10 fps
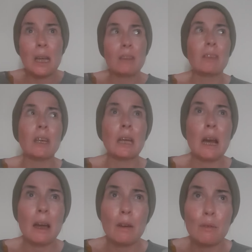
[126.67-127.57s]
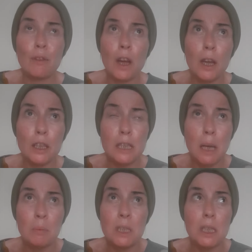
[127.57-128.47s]
and they have
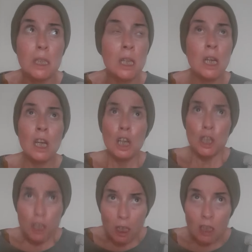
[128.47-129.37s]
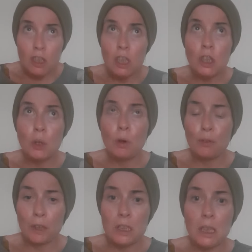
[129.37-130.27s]
attempted to continue
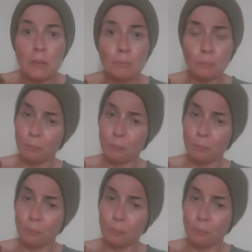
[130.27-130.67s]
offending